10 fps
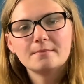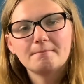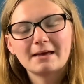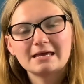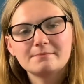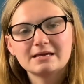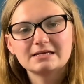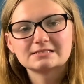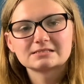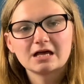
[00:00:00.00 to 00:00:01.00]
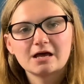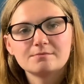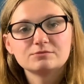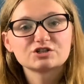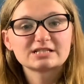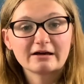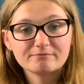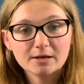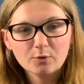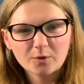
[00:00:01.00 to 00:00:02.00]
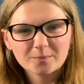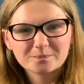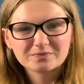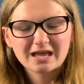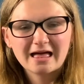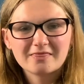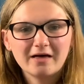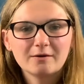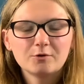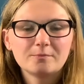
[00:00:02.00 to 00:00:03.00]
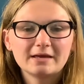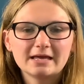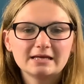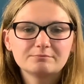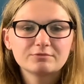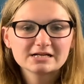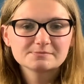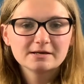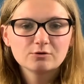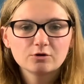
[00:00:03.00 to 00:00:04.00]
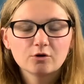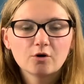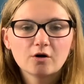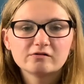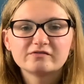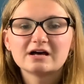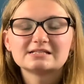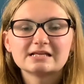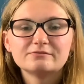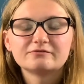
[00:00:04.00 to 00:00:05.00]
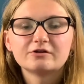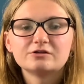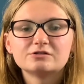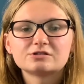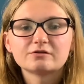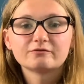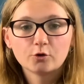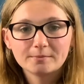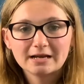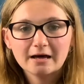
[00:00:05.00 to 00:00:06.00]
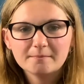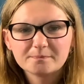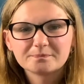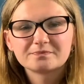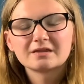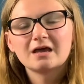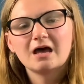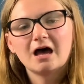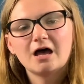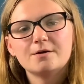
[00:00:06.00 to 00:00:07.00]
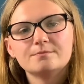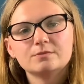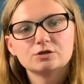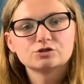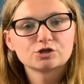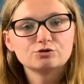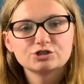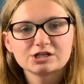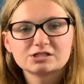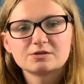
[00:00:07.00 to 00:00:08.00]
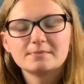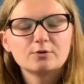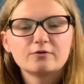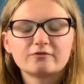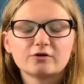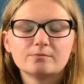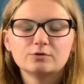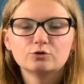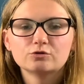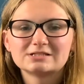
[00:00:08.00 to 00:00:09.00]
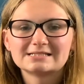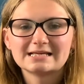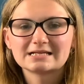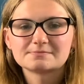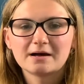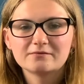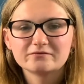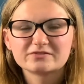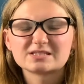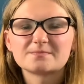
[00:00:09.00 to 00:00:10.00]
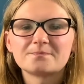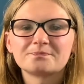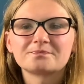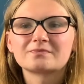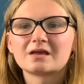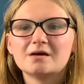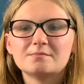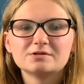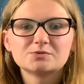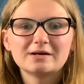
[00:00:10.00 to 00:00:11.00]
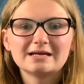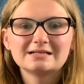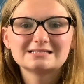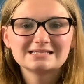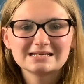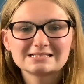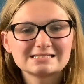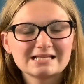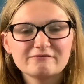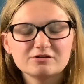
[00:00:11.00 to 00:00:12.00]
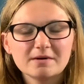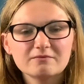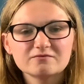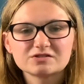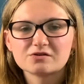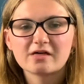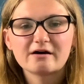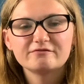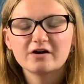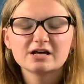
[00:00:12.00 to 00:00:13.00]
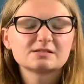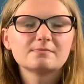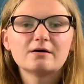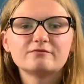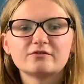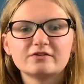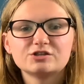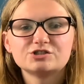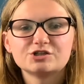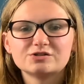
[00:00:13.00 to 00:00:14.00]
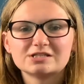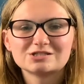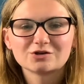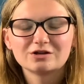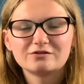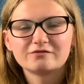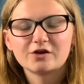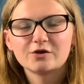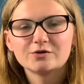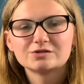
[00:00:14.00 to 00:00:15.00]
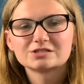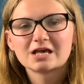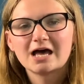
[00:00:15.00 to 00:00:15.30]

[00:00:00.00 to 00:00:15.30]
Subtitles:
Babies just have milk. That will be breast milk or first infant formula. So just the milk from 0 to 6 months. Between 6 to 7 months, so that first month of introducing solid foods,